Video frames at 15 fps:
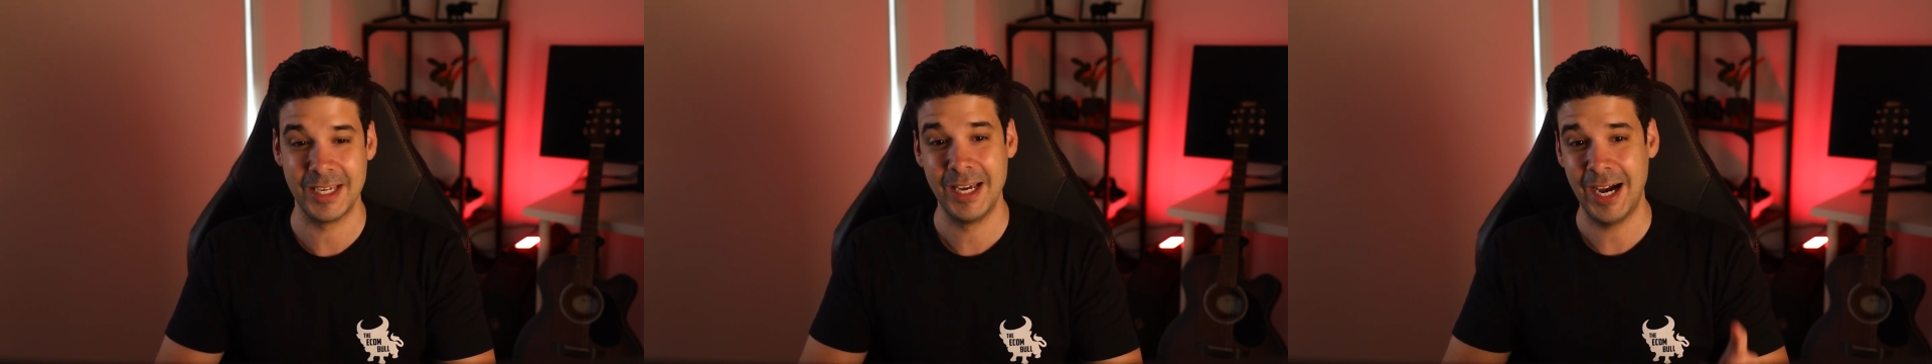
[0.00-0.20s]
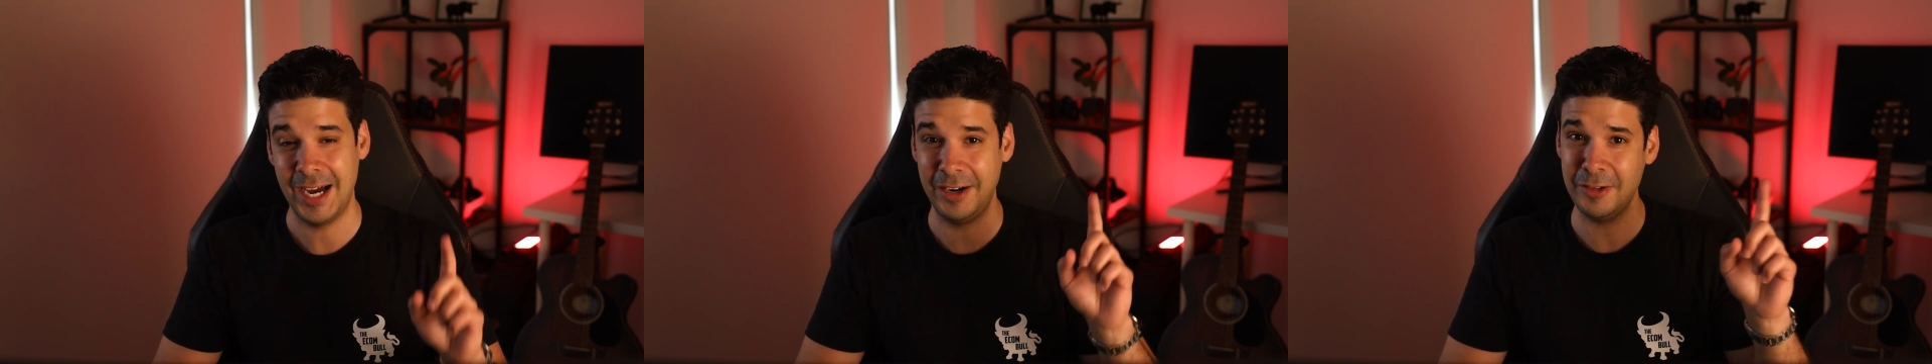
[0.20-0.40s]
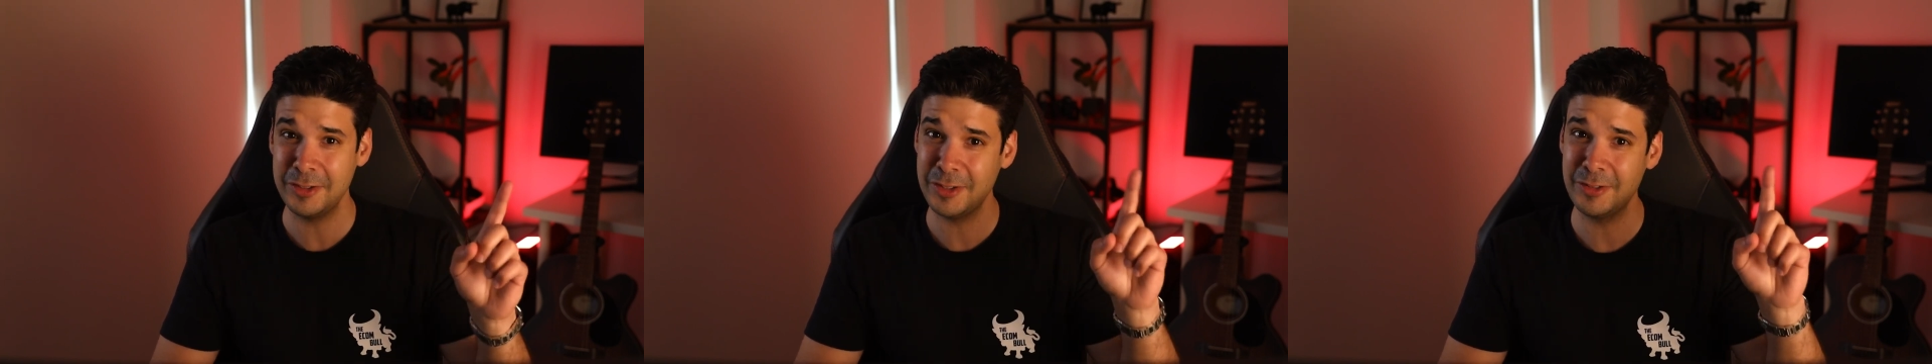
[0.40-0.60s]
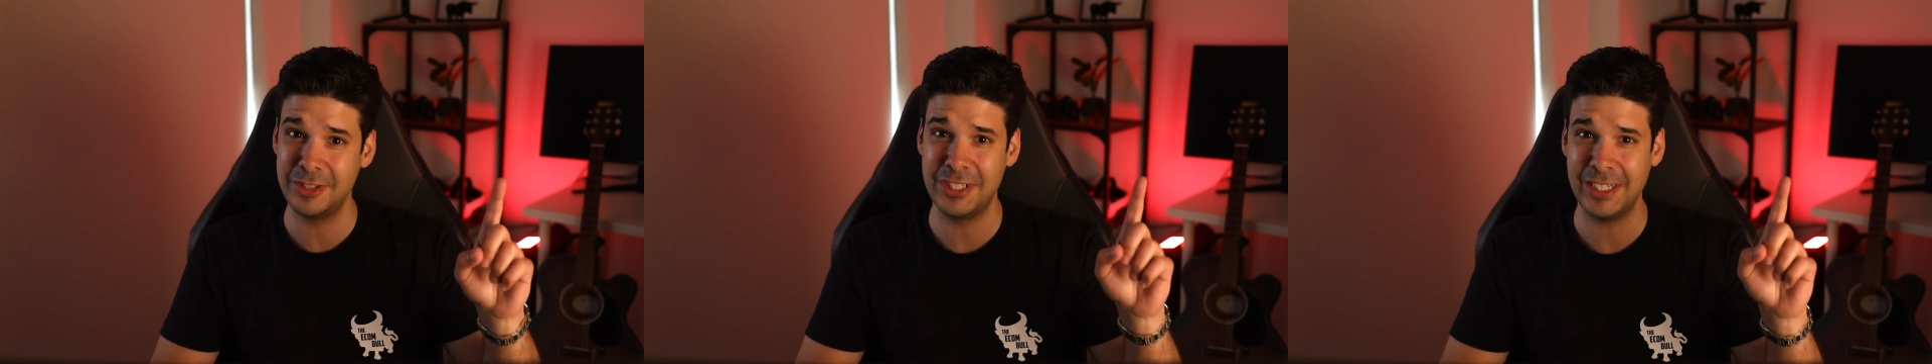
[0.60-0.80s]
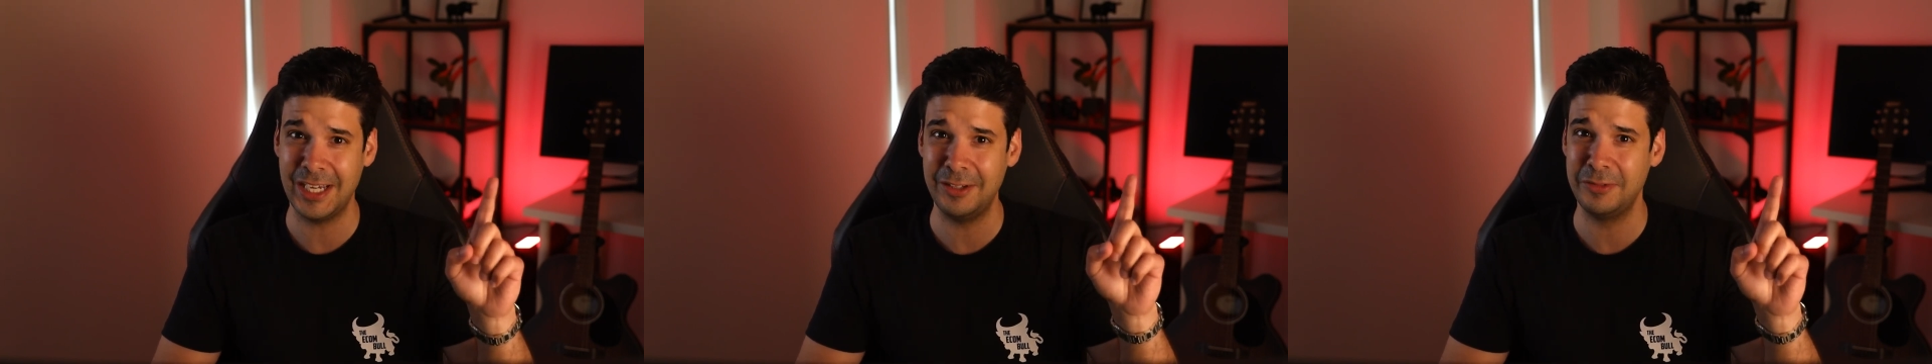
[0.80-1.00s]
And also
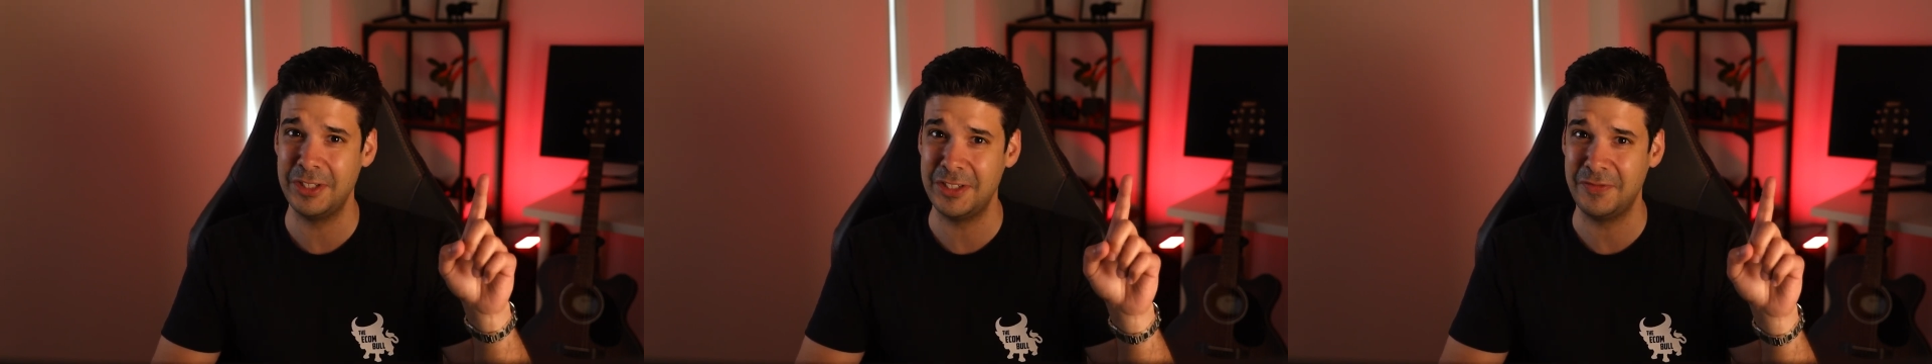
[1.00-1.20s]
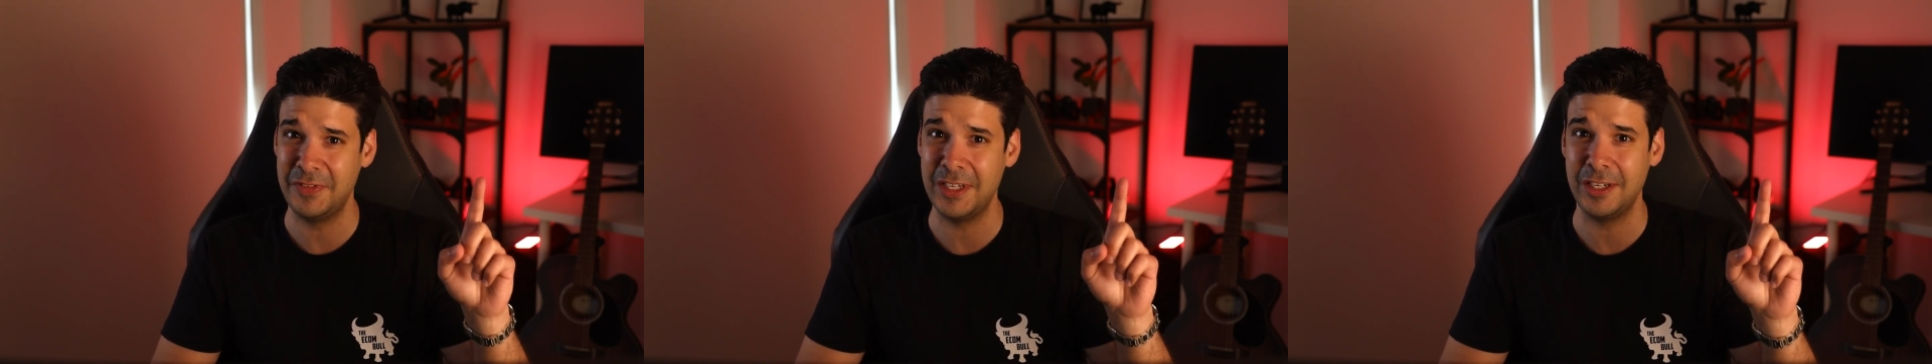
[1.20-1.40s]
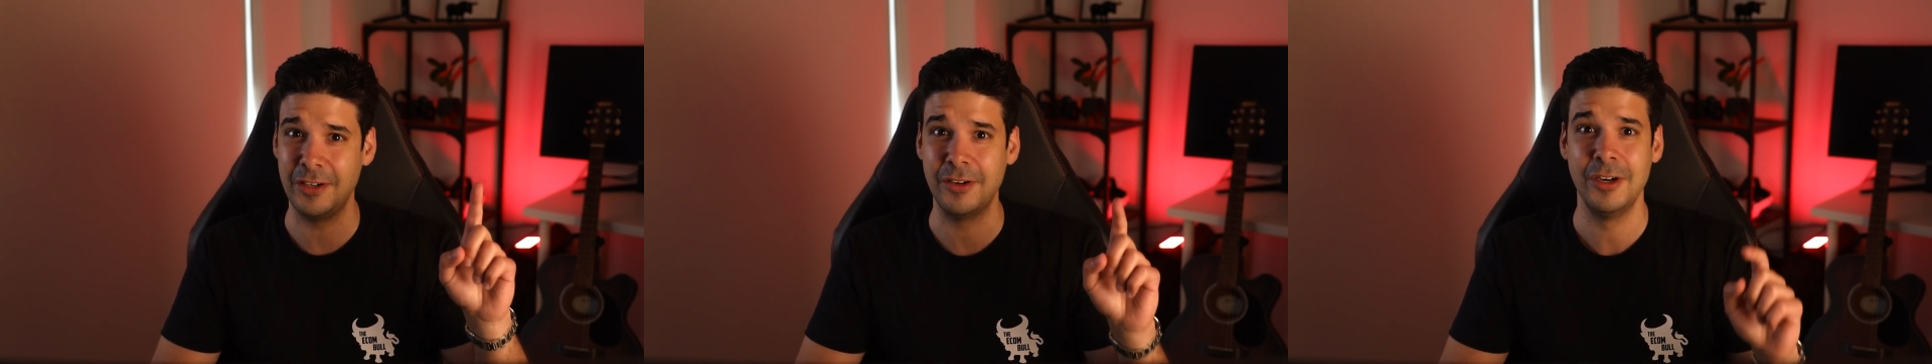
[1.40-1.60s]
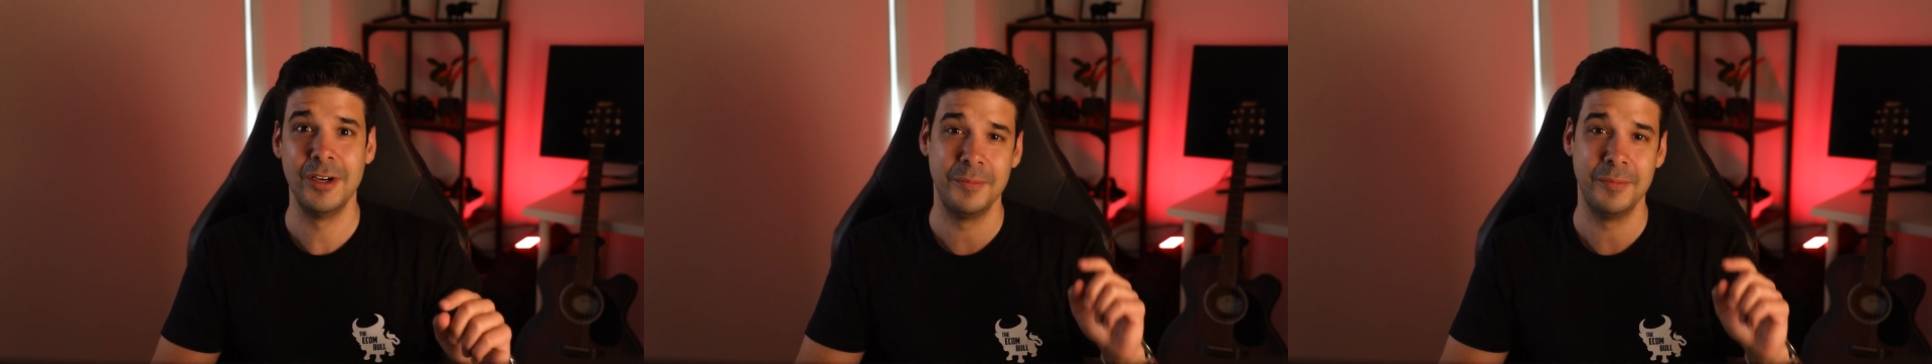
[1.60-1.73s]
check out this video